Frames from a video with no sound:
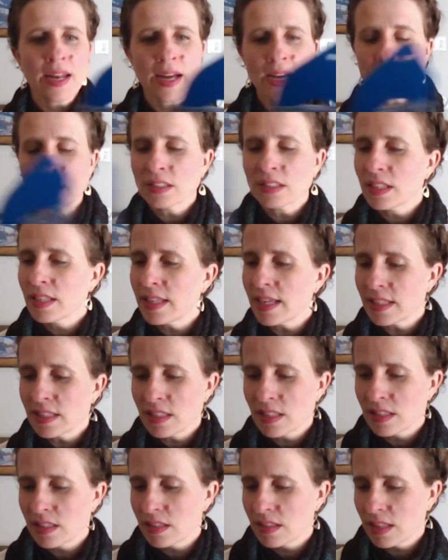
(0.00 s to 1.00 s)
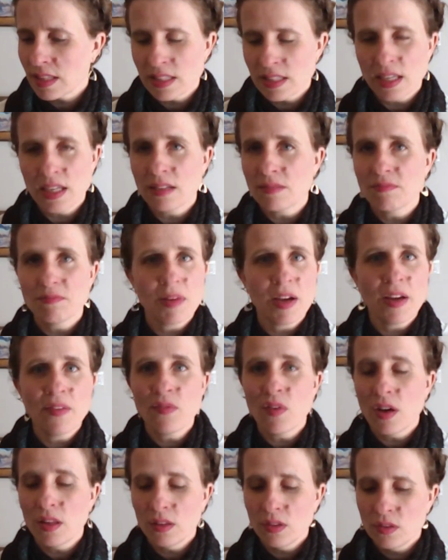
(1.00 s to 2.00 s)
actually, that's it. I
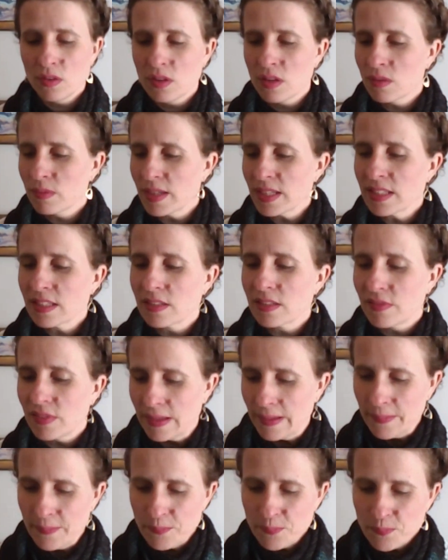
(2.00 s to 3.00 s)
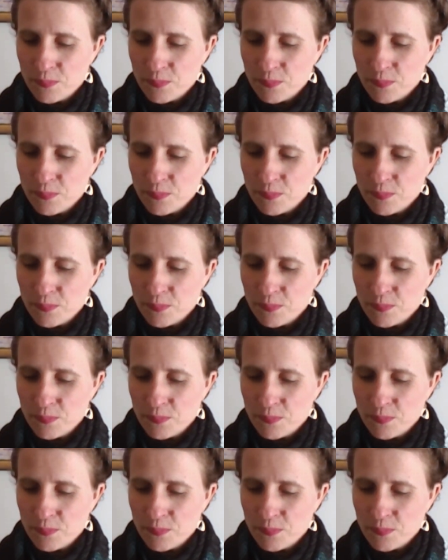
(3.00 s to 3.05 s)
followed the rest of it.